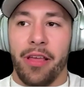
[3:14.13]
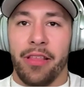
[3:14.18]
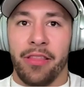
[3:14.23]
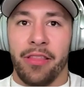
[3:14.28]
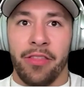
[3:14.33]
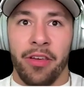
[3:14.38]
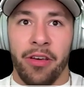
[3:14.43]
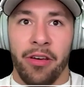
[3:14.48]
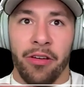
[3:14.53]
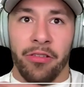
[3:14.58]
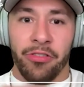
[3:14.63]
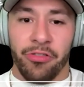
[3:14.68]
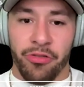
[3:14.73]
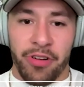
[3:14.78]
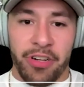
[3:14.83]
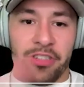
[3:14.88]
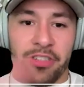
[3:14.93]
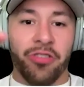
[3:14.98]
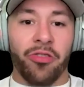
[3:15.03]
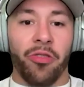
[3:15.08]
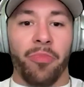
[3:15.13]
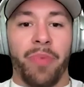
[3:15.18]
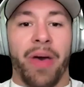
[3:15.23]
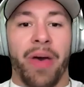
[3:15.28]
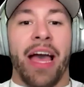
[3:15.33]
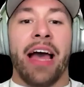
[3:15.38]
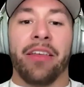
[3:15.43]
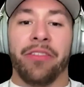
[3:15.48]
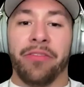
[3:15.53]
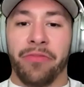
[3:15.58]
the traditional
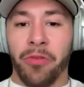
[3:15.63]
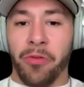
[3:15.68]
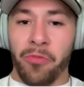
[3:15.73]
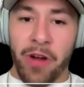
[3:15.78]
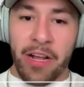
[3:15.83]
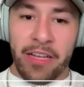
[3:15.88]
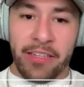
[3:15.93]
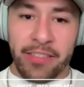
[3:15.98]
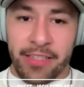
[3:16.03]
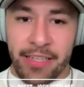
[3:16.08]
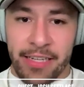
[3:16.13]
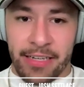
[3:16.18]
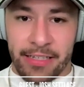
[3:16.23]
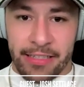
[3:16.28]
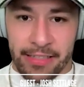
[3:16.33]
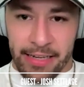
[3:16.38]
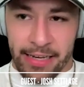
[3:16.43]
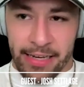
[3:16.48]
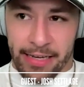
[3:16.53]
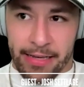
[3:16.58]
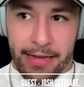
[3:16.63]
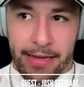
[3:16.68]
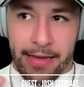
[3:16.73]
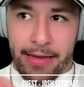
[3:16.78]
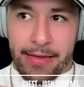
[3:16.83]
path for wrestling is like